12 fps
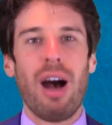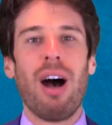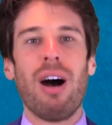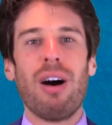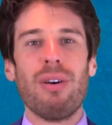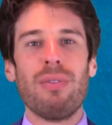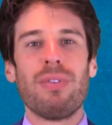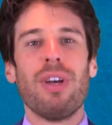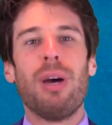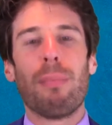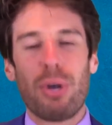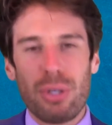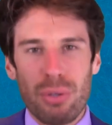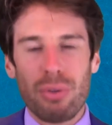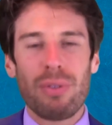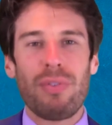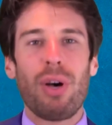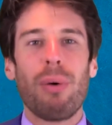of
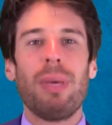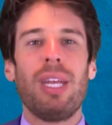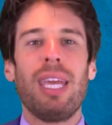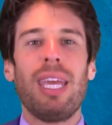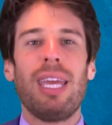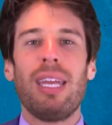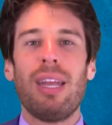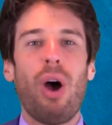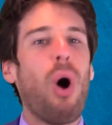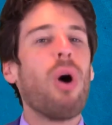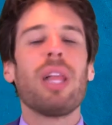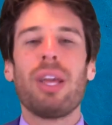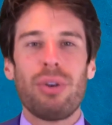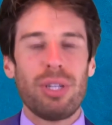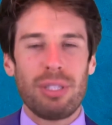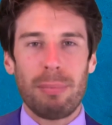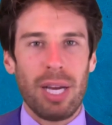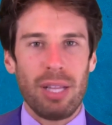personal development in all
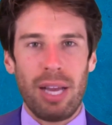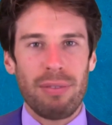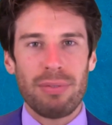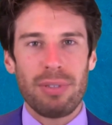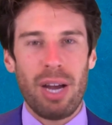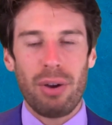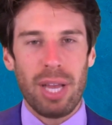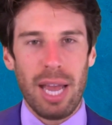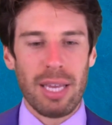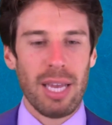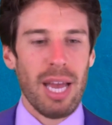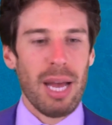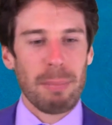areas of my life, okay?